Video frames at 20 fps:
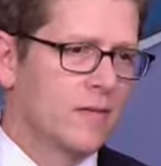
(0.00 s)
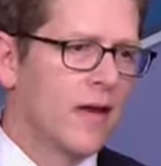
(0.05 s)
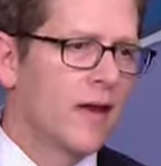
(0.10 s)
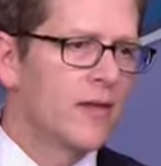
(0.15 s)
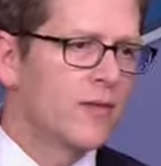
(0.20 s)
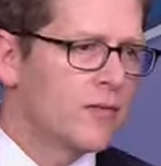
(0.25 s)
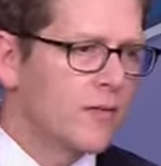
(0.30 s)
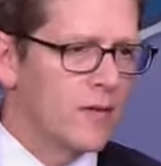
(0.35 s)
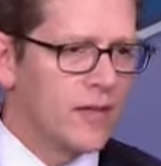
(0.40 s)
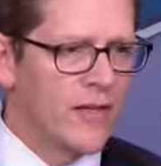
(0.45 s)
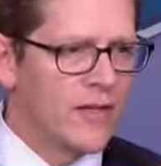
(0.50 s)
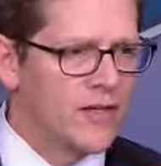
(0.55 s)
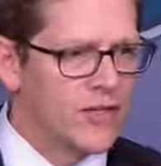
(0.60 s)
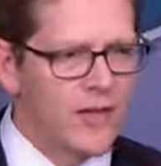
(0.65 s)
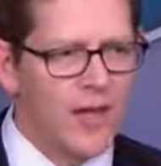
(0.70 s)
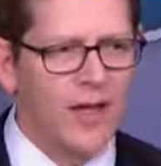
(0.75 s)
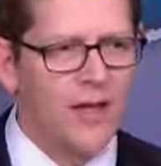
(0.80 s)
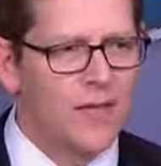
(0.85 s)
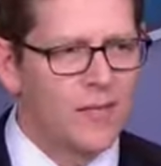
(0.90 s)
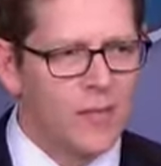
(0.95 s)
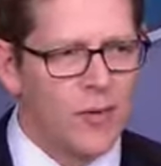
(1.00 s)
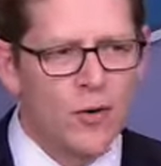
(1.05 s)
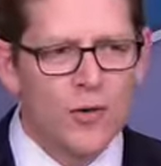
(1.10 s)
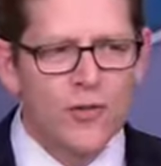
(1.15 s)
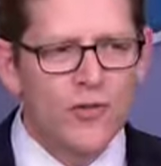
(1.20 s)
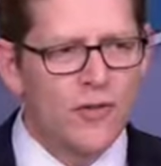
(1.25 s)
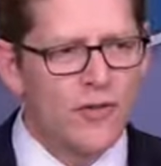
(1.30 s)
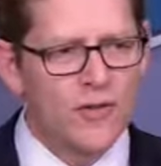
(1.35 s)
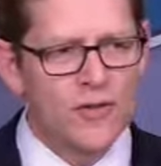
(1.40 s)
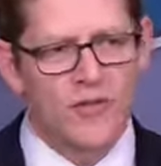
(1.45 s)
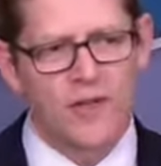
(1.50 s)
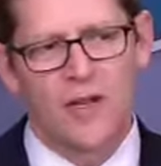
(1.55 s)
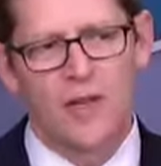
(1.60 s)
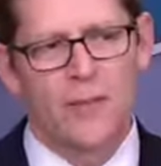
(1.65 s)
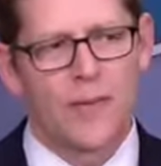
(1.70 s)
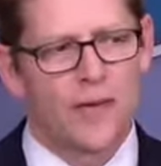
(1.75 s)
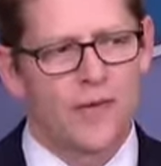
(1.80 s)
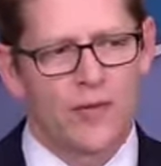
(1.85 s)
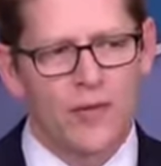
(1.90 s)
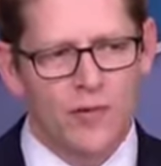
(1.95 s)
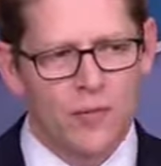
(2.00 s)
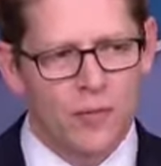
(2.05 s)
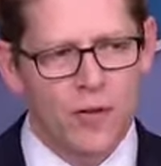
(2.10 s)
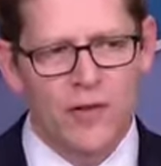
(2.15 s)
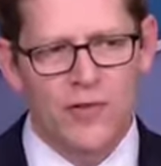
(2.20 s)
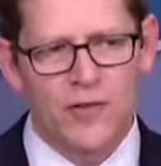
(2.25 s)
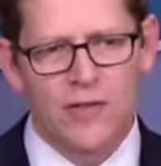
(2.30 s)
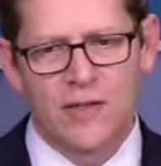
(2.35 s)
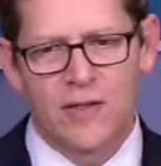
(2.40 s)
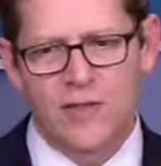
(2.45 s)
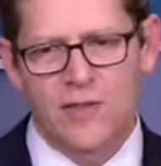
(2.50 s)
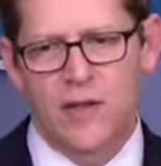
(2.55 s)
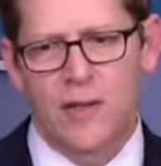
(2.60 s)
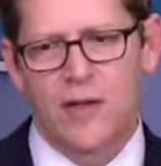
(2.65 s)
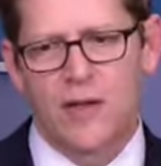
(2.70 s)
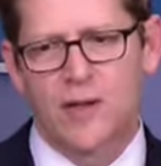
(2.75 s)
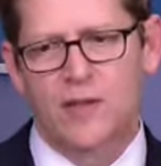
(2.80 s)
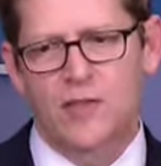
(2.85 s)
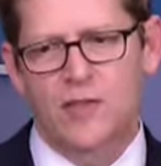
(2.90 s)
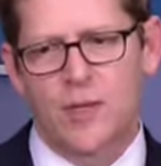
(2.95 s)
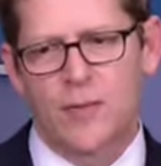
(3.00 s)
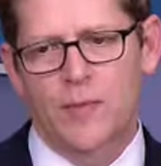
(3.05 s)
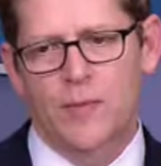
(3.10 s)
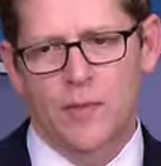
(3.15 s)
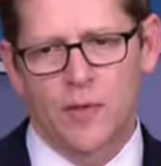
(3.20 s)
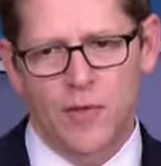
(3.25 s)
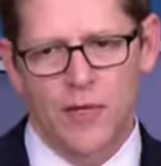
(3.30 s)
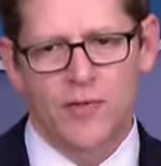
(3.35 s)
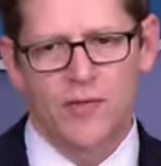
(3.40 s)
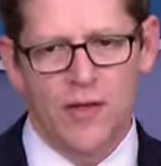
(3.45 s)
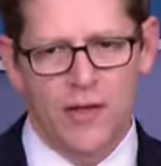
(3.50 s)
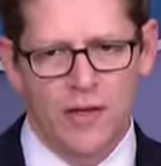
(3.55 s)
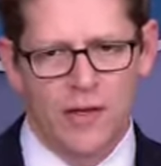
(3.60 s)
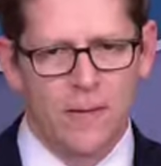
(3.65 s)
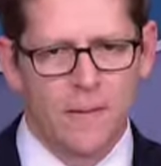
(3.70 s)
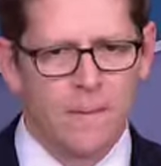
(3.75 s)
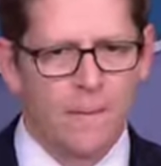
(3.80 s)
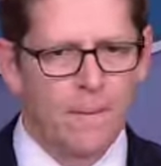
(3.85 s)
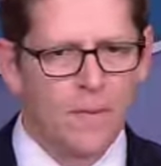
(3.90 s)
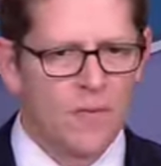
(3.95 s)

And it's not personal, it's not about this president, it's unacceptable as a